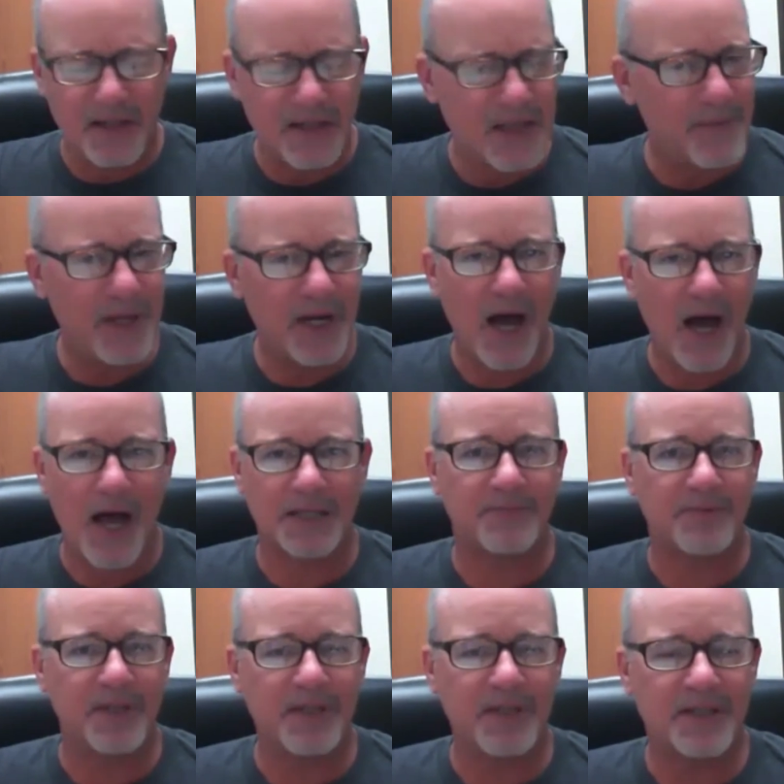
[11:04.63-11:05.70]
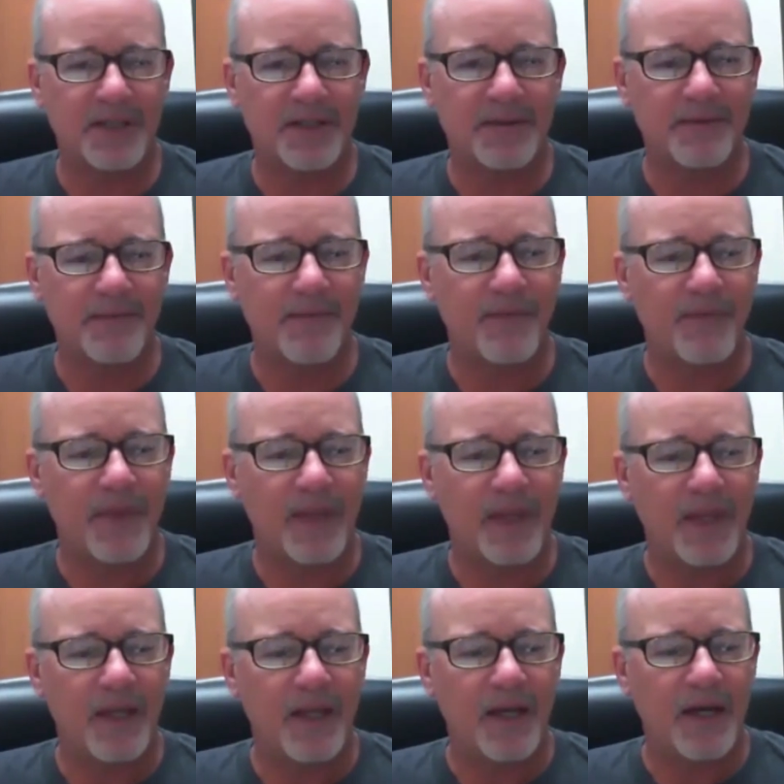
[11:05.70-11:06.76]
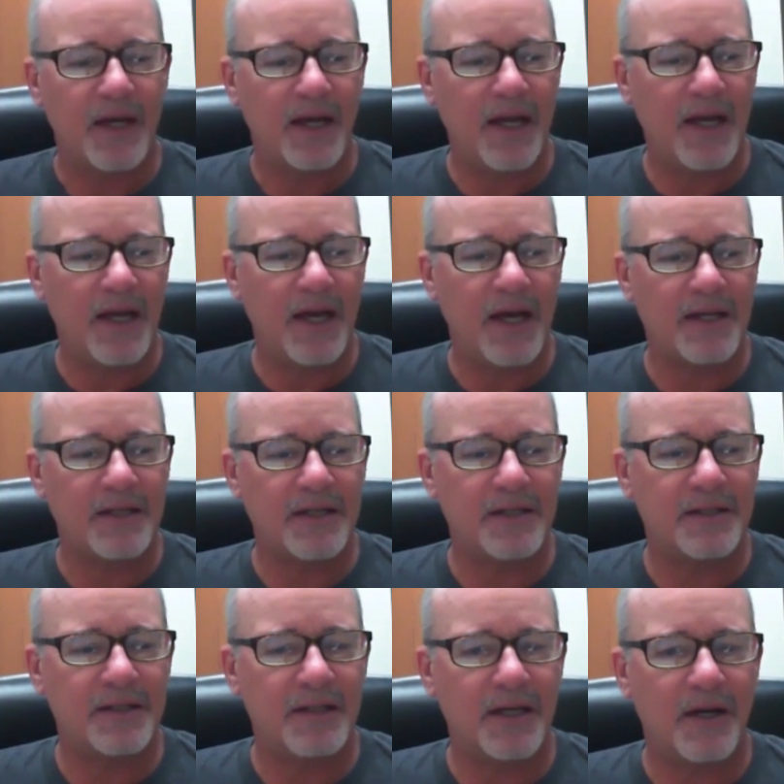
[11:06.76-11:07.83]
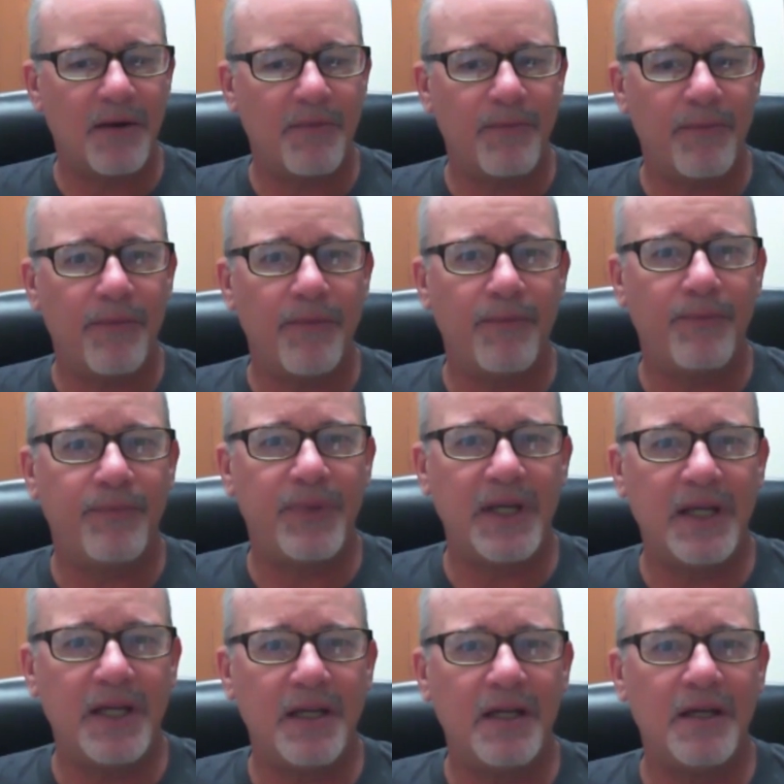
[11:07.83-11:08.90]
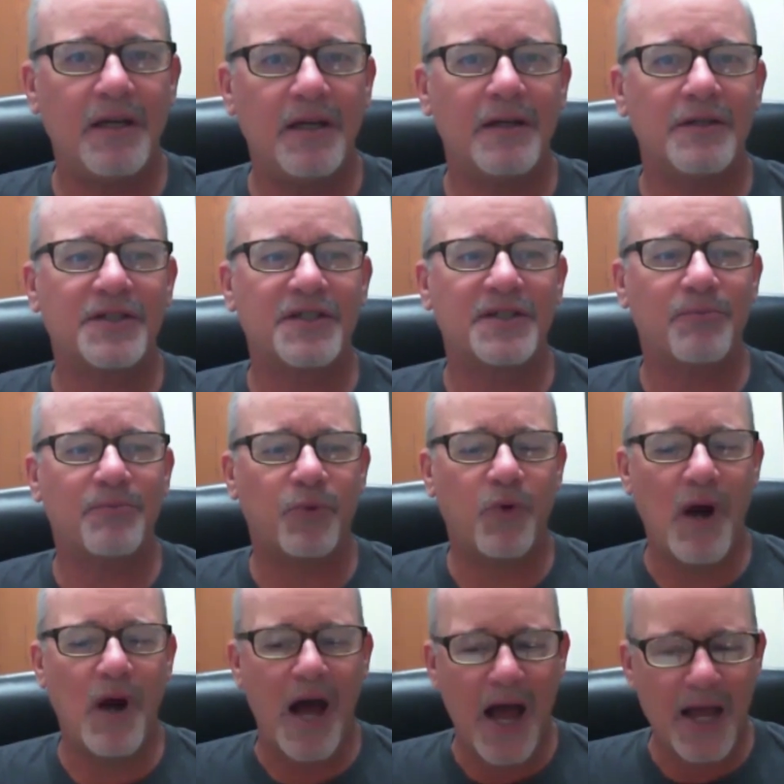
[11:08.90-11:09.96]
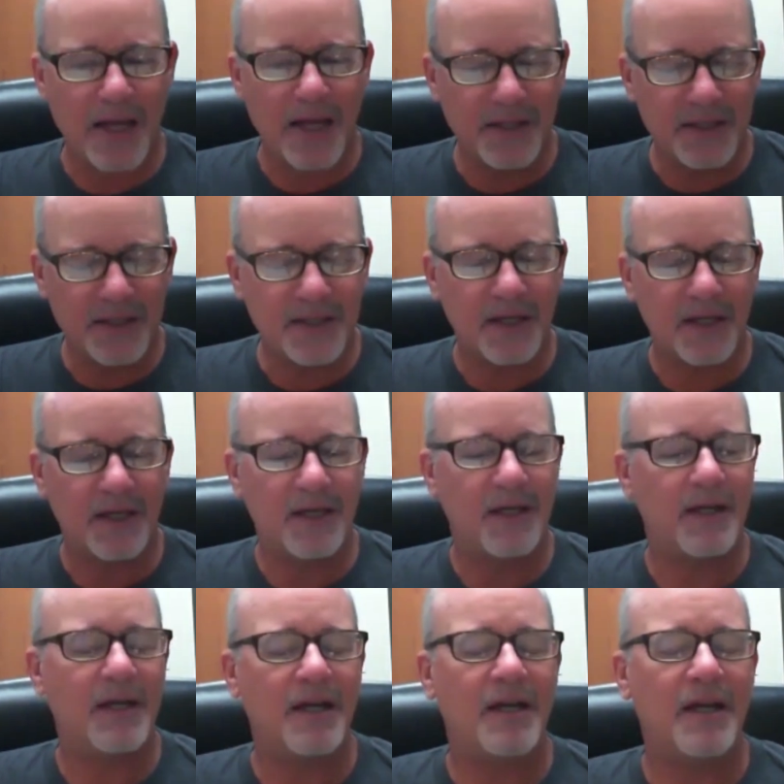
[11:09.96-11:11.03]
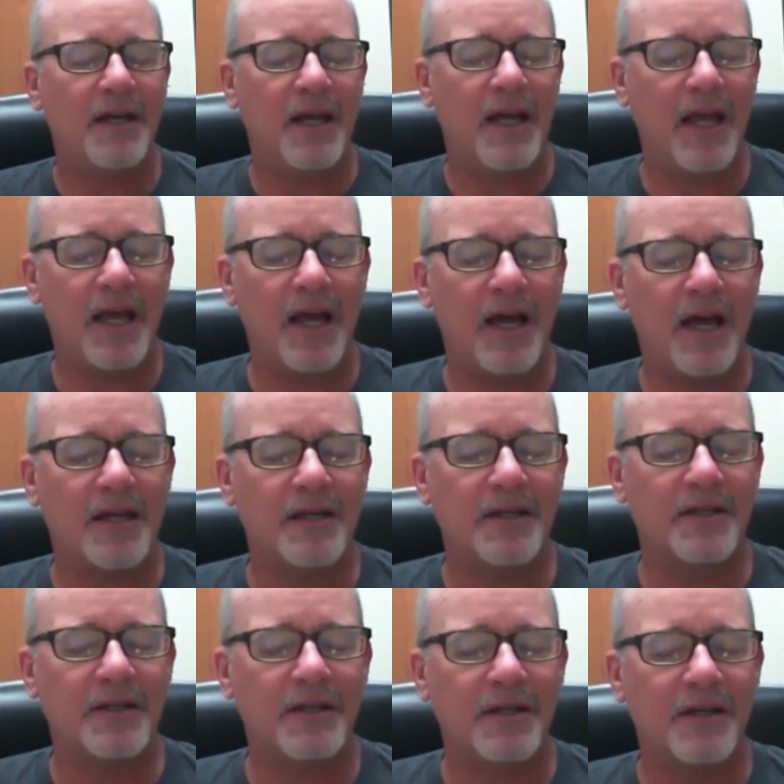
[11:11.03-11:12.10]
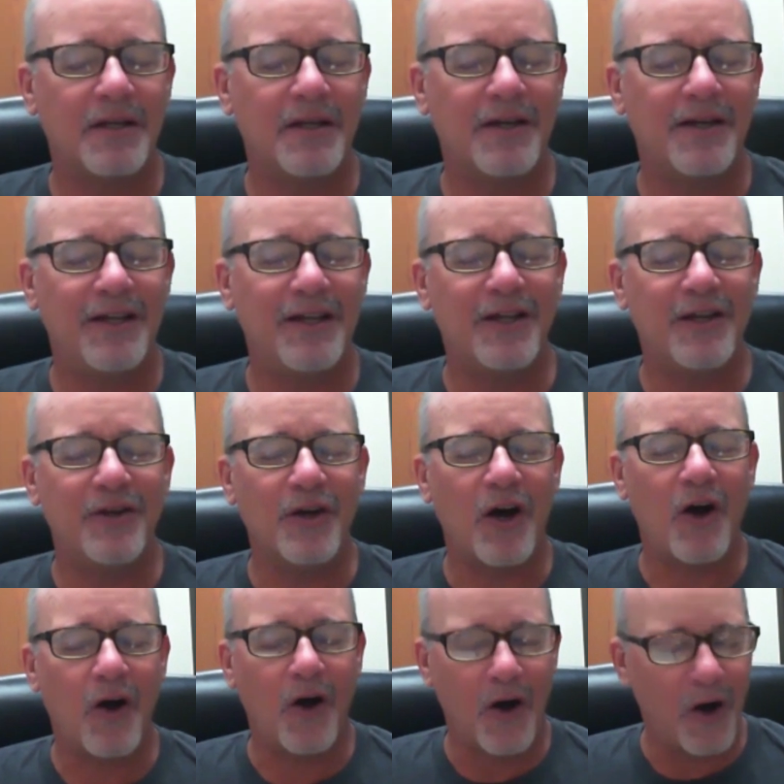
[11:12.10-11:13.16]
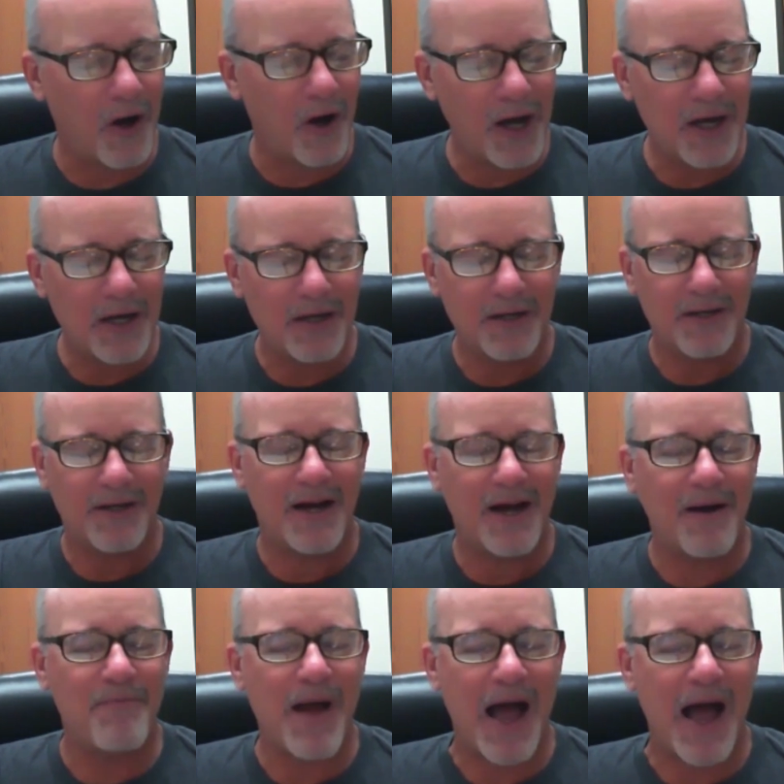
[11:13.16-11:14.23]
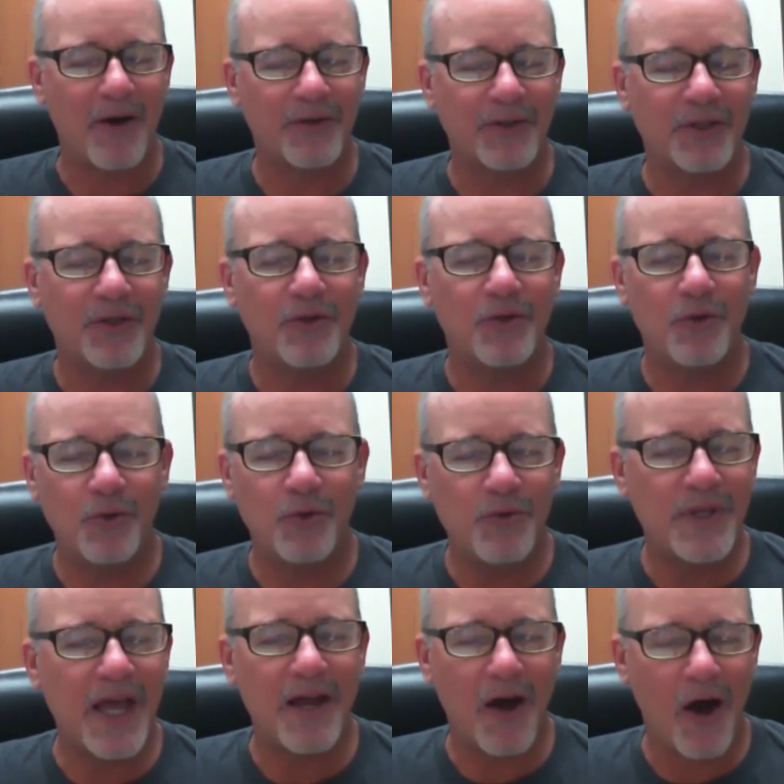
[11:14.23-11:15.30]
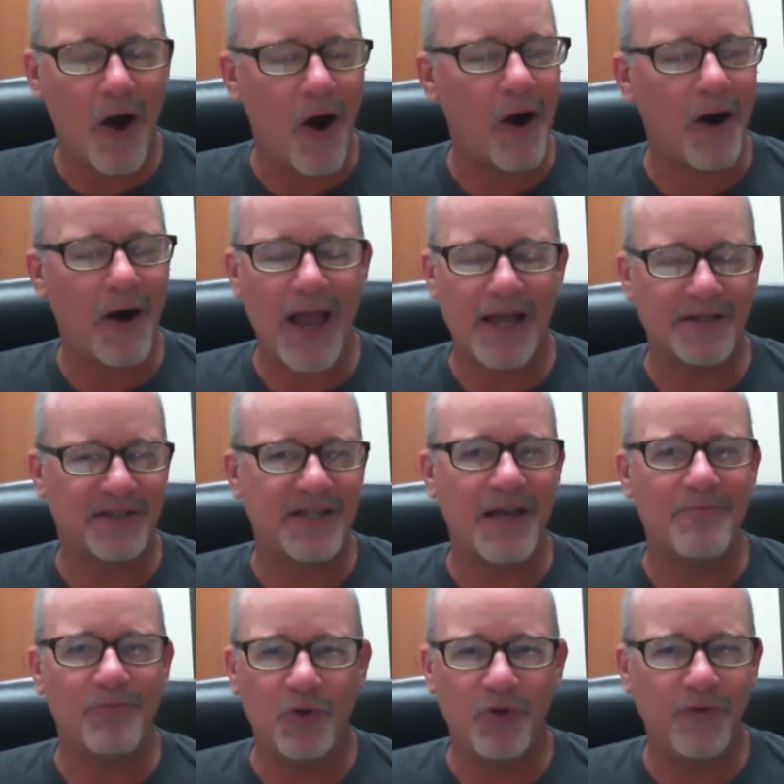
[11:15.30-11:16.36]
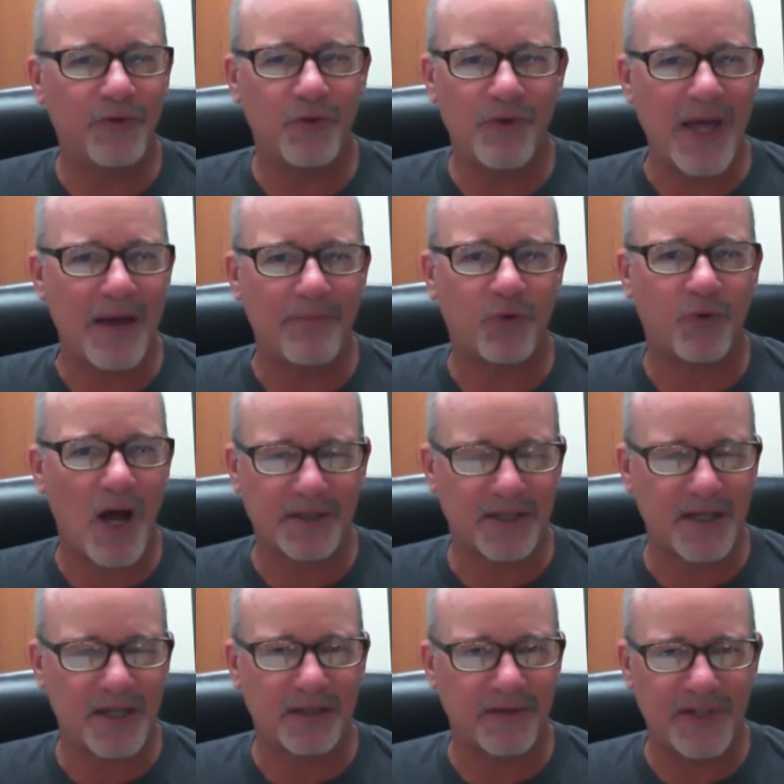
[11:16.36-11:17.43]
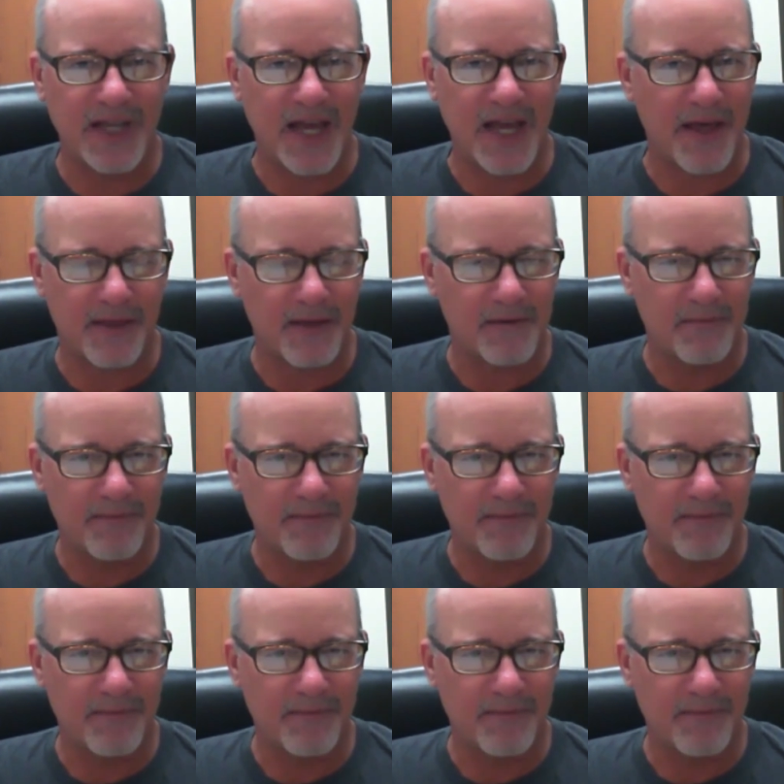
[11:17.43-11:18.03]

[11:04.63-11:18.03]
them in hospice and be surprised and in awe about who they are as they move through that process of death.